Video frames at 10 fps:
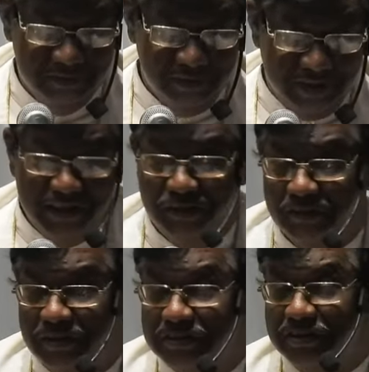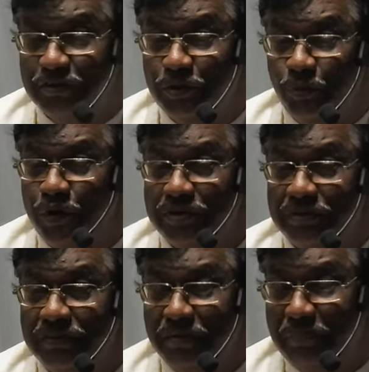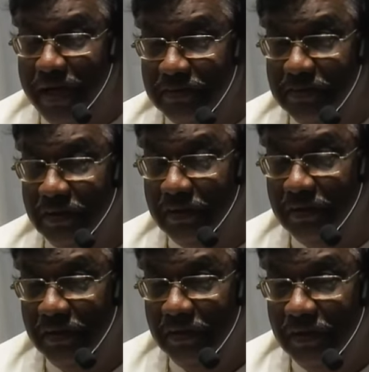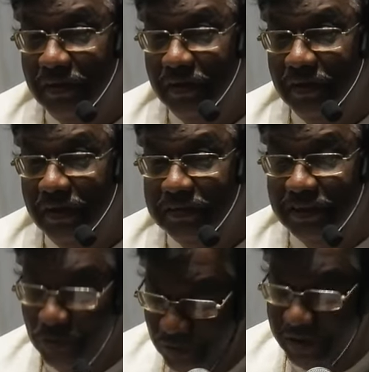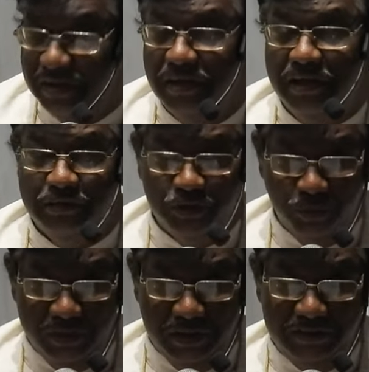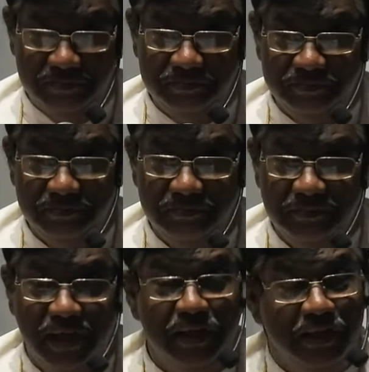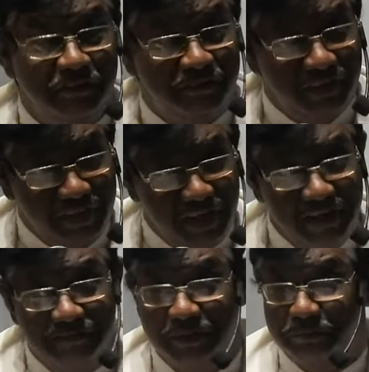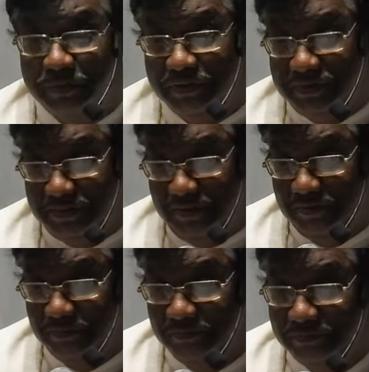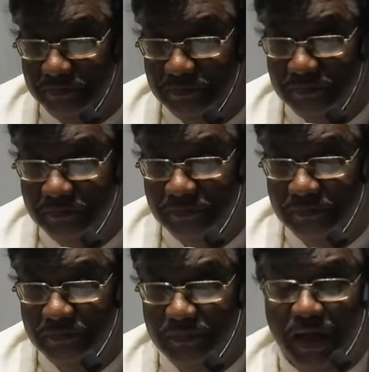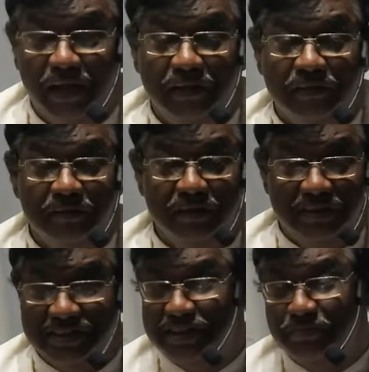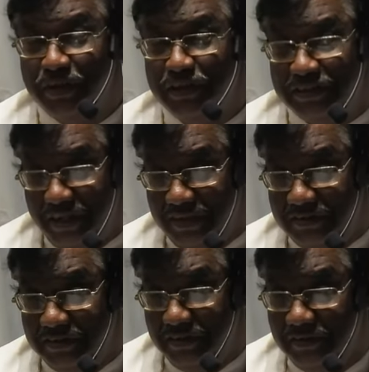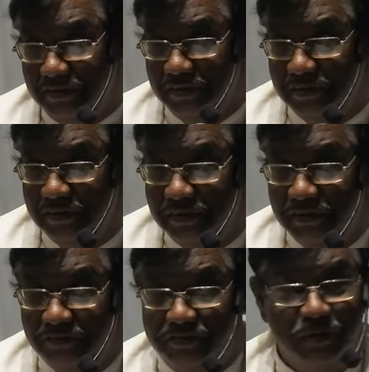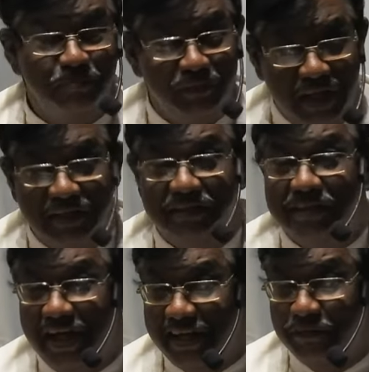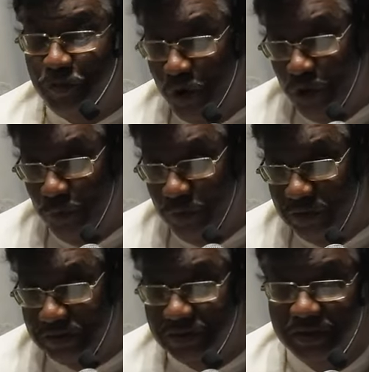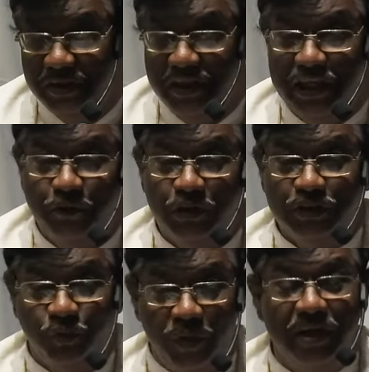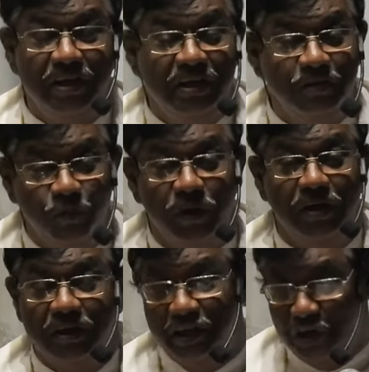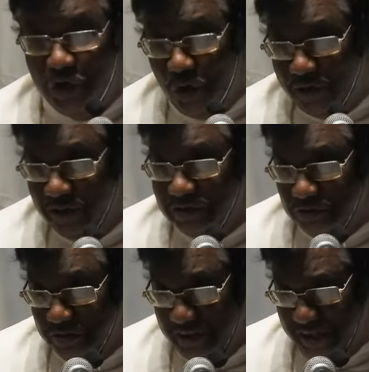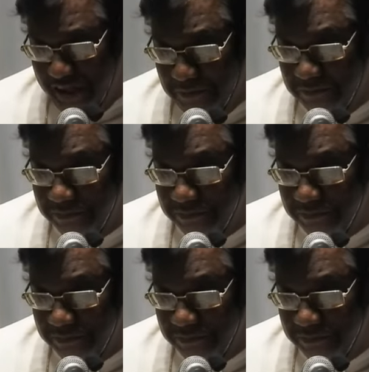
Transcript: the king listened to the voice of the ambassador and said, Okay, I'll do that. And he forgave the person. And the testimony says, from that time onwards, he was very, very loyal to the king.